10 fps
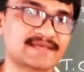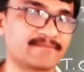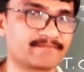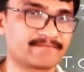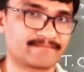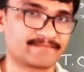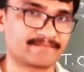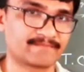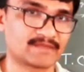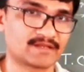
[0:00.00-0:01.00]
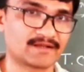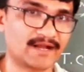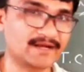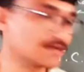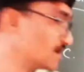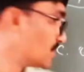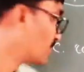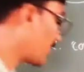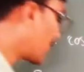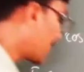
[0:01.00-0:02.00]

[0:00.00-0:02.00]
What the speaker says: same, right? For an